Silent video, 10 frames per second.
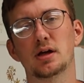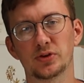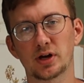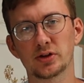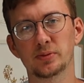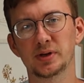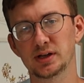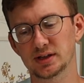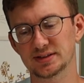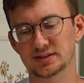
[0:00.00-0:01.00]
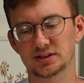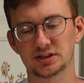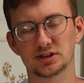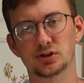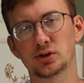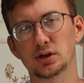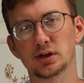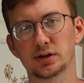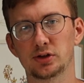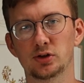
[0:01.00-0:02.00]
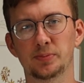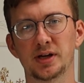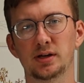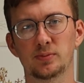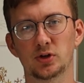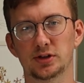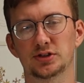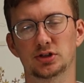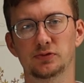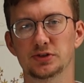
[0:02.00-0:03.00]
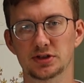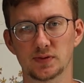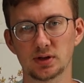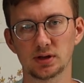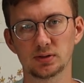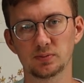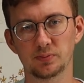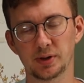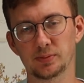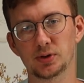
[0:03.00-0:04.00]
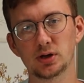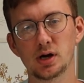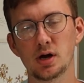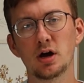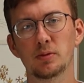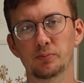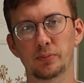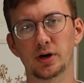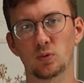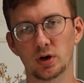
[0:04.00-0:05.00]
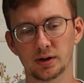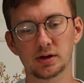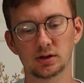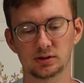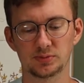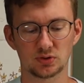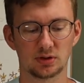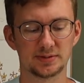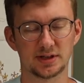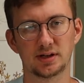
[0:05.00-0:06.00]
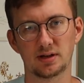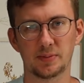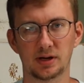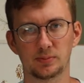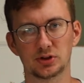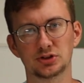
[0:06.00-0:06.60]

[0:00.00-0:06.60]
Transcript: With other media such as acrylic, you're painting more on the surface of the paper, but watercolor absorbs into the paper.